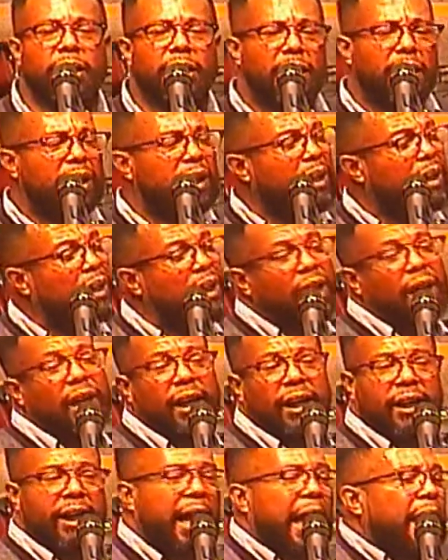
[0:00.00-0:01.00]

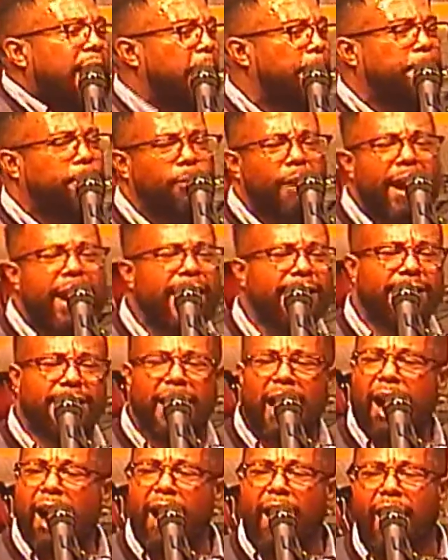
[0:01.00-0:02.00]
going to praise
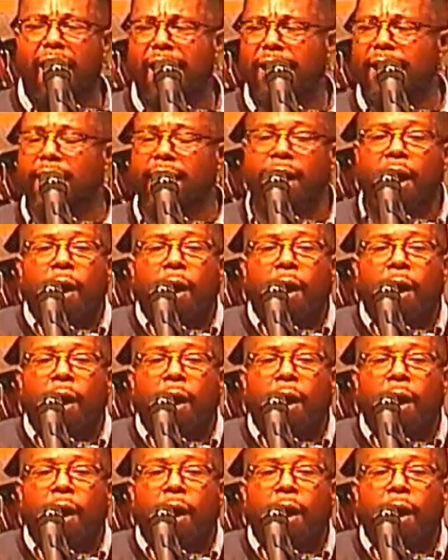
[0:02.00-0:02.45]
God